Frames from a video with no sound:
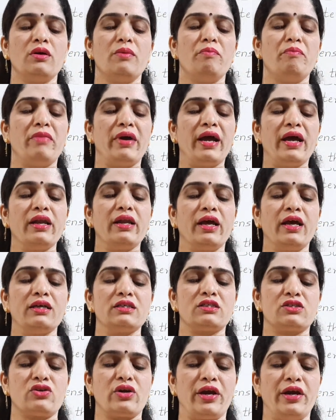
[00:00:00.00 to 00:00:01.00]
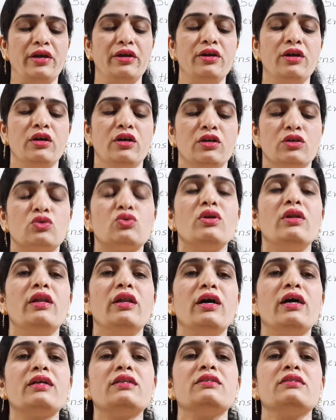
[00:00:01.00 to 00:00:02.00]
man has tried to
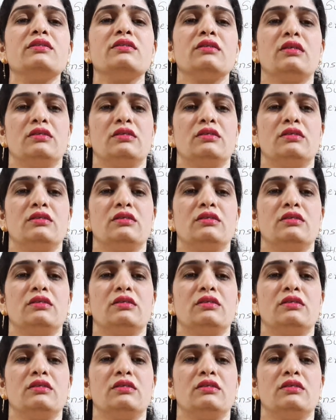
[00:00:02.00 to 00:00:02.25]
learn